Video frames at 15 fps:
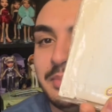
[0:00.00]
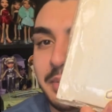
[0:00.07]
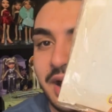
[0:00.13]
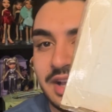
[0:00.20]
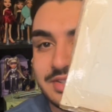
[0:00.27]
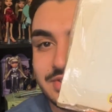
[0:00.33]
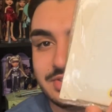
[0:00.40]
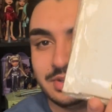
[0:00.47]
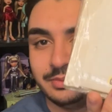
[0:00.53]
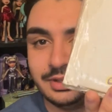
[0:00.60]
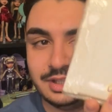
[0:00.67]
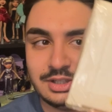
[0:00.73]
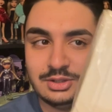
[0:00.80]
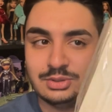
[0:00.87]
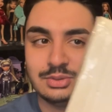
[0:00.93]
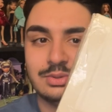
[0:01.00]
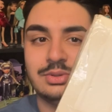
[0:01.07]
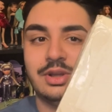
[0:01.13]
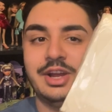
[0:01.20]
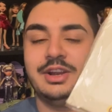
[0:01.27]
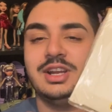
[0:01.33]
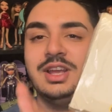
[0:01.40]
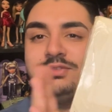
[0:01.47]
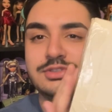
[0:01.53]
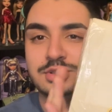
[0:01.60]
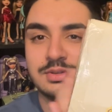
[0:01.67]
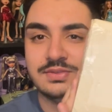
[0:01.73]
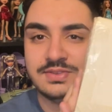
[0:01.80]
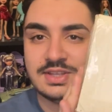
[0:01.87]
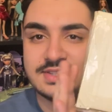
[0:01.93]
boxes are really cool. I already have
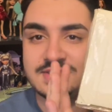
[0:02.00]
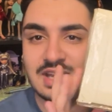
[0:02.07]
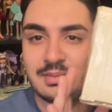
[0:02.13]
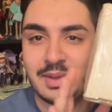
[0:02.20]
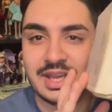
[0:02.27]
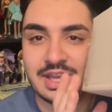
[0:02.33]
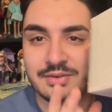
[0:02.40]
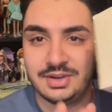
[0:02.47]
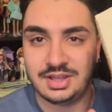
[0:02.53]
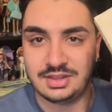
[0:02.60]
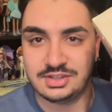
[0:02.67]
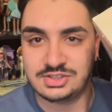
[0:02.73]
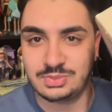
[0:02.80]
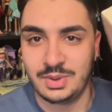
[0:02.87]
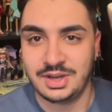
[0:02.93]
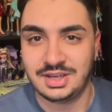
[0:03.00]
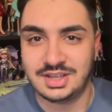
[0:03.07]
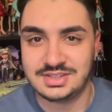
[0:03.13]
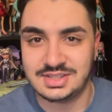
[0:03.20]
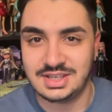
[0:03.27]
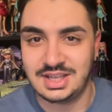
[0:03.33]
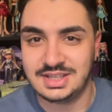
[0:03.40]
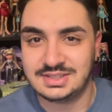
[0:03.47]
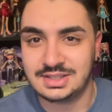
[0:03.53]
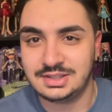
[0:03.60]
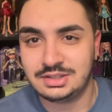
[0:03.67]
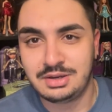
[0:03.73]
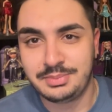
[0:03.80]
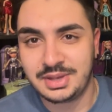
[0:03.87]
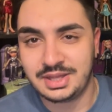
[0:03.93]
two of these, and I might get rid of this one because it is a
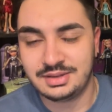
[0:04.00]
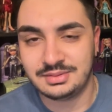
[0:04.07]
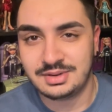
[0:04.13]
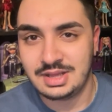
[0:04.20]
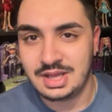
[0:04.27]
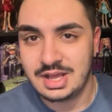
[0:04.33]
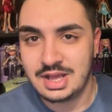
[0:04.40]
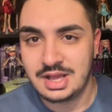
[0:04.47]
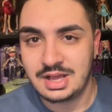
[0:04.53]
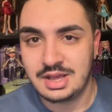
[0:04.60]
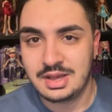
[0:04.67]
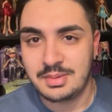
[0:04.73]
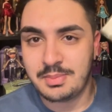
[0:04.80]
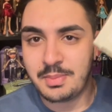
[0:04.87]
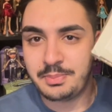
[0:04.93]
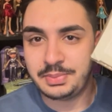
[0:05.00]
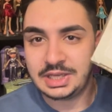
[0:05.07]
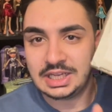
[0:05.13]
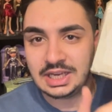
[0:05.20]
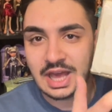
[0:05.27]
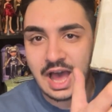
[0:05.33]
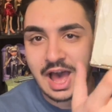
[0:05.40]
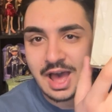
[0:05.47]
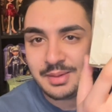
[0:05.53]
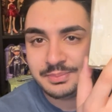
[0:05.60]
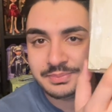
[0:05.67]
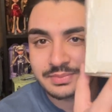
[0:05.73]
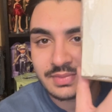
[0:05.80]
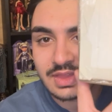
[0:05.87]
little bit beat up.